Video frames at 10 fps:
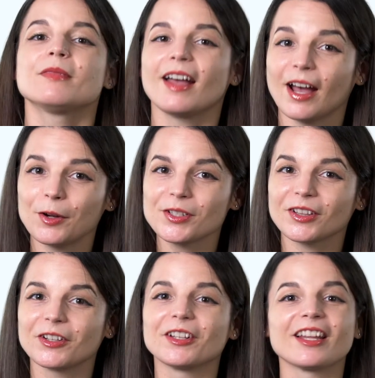how to
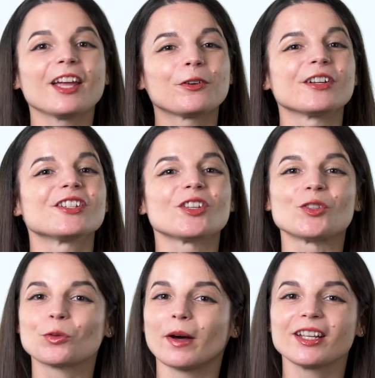learn a language in
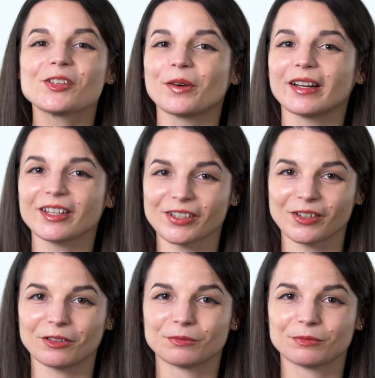2022.